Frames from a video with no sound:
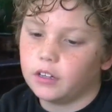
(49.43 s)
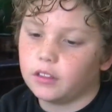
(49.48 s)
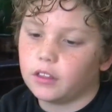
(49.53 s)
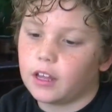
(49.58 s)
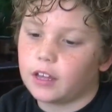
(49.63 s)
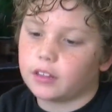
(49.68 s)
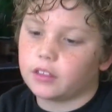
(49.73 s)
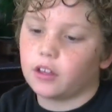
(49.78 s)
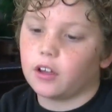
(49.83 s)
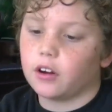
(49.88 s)

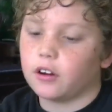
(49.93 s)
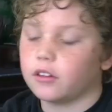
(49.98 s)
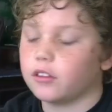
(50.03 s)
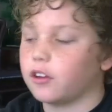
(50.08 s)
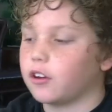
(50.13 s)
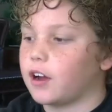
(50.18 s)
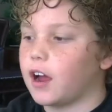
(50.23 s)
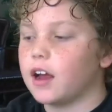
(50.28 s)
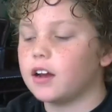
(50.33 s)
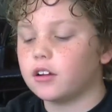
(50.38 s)
like
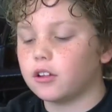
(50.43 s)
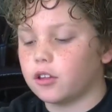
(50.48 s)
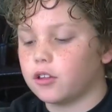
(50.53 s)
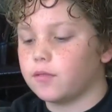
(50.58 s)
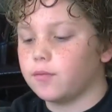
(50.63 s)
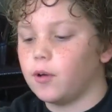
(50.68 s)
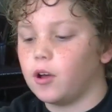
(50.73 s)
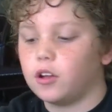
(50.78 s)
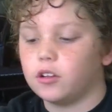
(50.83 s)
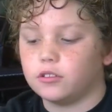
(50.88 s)
they're kind of
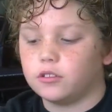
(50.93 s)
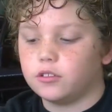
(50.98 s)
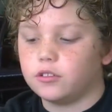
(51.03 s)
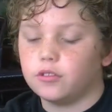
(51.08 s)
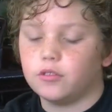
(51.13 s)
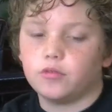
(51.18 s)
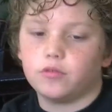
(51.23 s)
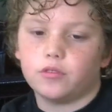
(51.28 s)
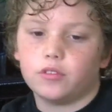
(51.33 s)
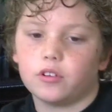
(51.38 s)
small
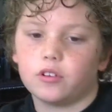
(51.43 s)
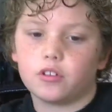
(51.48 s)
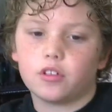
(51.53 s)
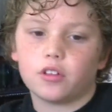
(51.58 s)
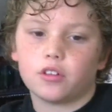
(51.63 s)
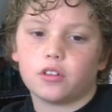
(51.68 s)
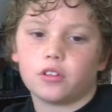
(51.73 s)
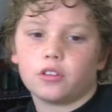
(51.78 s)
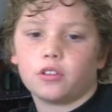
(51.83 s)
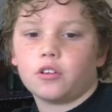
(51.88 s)
too.
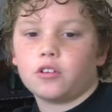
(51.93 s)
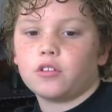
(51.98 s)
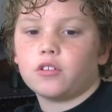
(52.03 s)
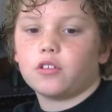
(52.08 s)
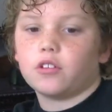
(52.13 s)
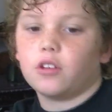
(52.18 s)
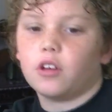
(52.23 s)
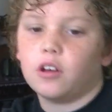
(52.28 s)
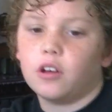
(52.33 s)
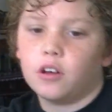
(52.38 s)

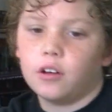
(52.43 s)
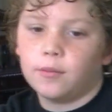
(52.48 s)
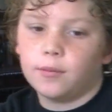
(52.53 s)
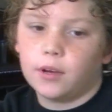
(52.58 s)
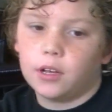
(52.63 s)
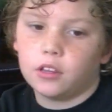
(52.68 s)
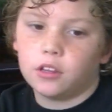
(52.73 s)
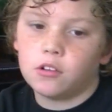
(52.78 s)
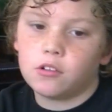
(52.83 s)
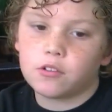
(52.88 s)
They're
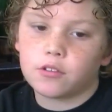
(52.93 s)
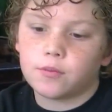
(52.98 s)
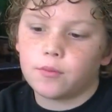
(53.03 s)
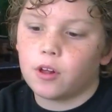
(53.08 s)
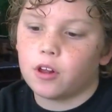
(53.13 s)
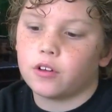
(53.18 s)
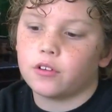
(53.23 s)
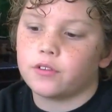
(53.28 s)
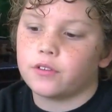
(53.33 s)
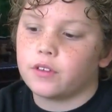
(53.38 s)
a little
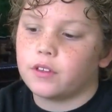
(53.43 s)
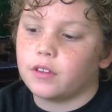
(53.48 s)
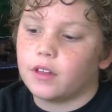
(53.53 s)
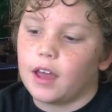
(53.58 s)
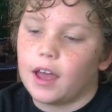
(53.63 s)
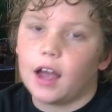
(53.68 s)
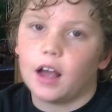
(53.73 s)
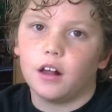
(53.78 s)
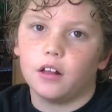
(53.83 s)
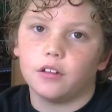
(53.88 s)
smaller than
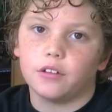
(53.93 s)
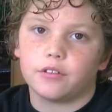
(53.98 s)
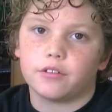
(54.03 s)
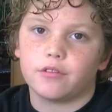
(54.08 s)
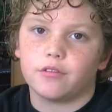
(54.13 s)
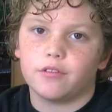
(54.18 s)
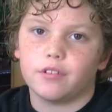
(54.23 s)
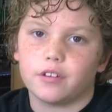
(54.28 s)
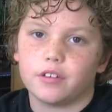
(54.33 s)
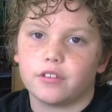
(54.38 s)
the
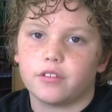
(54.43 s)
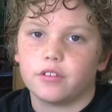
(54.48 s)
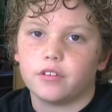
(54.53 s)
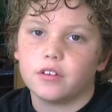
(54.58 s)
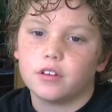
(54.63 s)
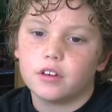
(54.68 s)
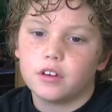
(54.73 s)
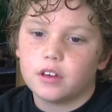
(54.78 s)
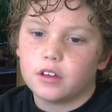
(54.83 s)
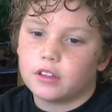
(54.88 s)

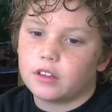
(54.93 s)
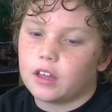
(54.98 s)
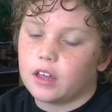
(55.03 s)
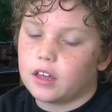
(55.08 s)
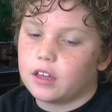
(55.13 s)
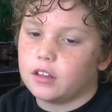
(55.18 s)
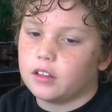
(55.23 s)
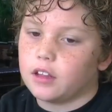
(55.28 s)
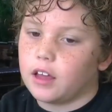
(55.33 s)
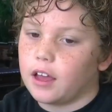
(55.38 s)
Allosaurus, and
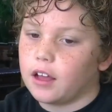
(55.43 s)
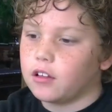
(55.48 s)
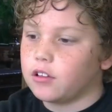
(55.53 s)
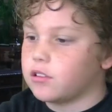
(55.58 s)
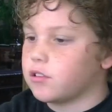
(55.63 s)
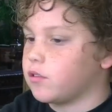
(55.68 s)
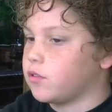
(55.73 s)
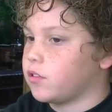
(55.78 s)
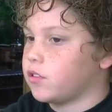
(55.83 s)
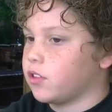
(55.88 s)
the
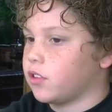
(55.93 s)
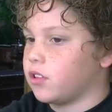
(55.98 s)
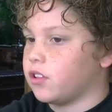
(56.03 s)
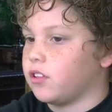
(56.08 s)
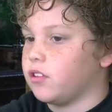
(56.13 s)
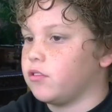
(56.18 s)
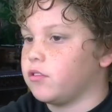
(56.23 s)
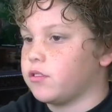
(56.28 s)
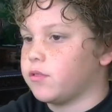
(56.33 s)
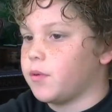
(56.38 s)
Allosaurus is just
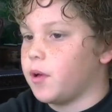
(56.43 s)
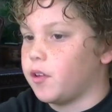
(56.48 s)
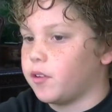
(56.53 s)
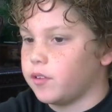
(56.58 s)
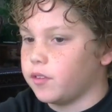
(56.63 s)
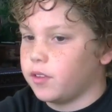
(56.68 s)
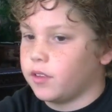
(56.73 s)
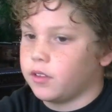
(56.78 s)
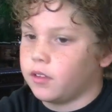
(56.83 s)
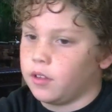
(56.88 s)
a little
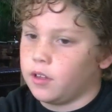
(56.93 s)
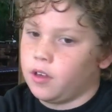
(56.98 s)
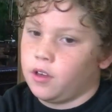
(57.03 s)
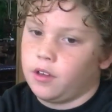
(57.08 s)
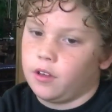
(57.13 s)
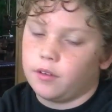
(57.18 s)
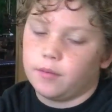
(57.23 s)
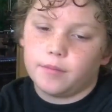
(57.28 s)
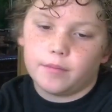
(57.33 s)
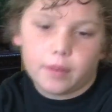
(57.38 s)
smaller than
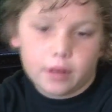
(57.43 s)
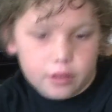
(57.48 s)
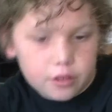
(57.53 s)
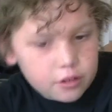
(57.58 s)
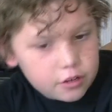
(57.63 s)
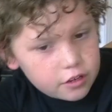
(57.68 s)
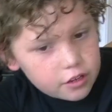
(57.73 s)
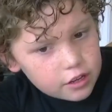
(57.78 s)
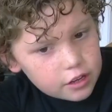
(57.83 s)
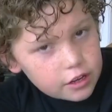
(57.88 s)
the
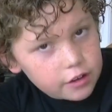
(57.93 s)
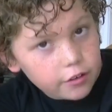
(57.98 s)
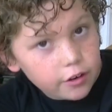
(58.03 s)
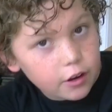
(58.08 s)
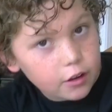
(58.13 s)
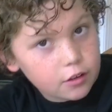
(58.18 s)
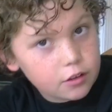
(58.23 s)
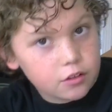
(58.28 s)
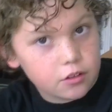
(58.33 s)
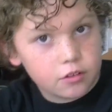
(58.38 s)

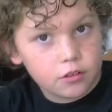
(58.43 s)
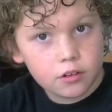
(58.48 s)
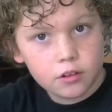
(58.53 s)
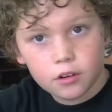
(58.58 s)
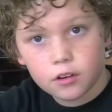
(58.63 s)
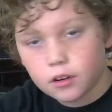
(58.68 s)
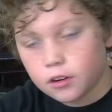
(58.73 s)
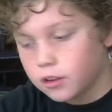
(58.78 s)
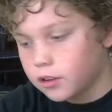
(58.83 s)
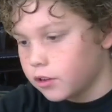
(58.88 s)
T-Rex.
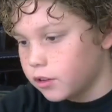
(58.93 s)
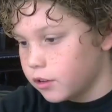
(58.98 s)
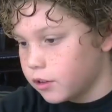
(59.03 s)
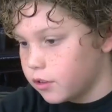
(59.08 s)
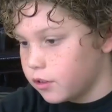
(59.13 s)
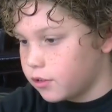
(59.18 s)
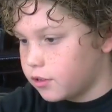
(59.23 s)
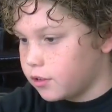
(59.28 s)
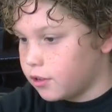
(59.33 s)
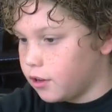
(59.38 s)

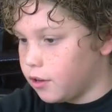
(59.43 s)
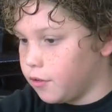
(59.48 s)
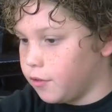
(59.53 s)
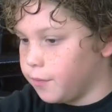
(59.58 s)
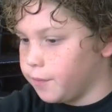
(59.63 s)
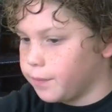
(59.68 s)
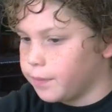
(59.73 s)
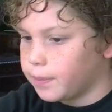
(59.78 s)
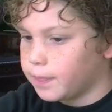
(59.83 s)
So,